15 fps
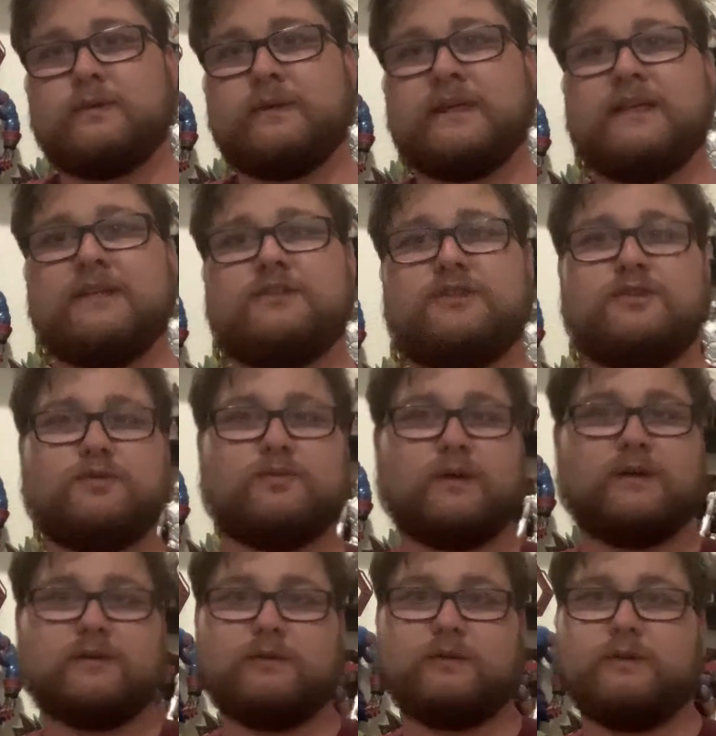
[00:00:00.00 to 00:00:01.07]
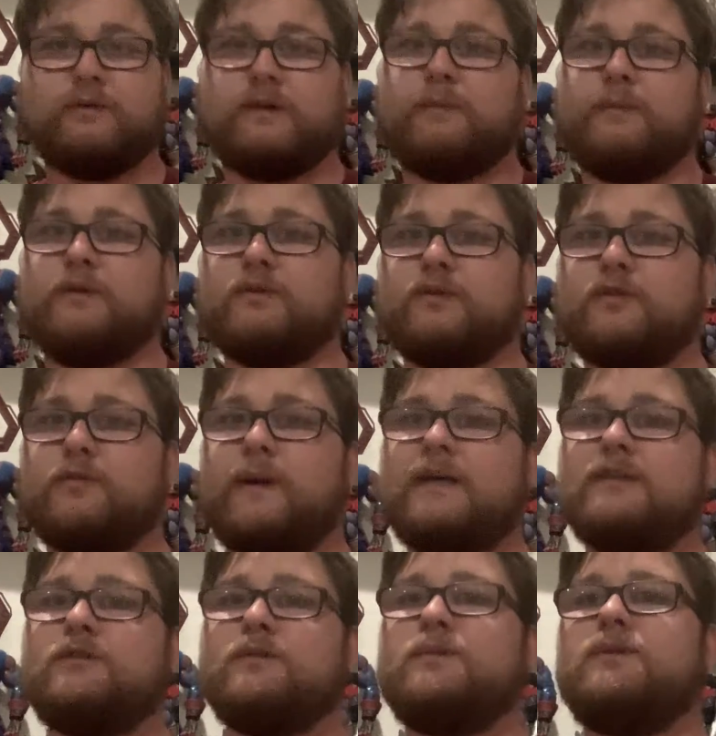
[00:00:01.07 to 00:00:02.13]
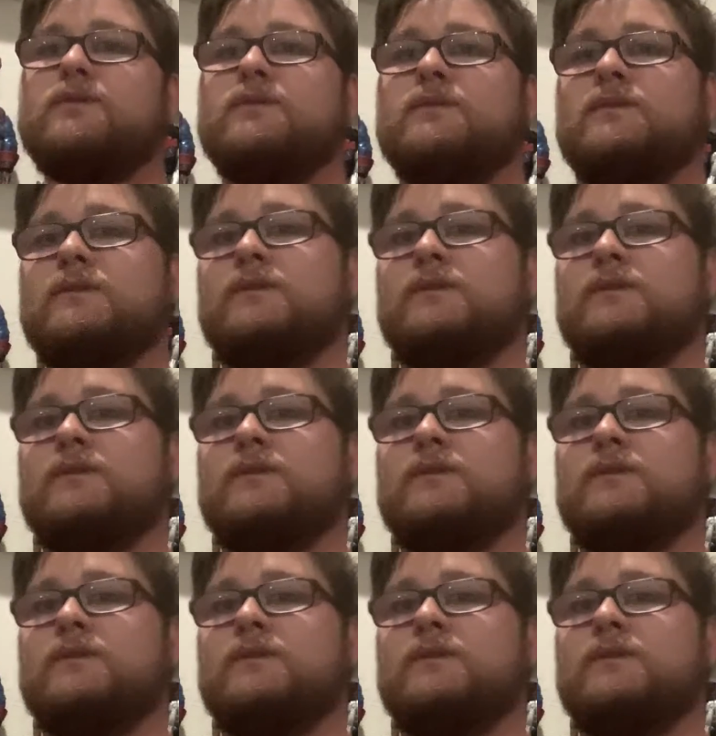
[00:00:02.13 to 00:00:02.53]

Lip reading: we get to choose whether we want to be responsible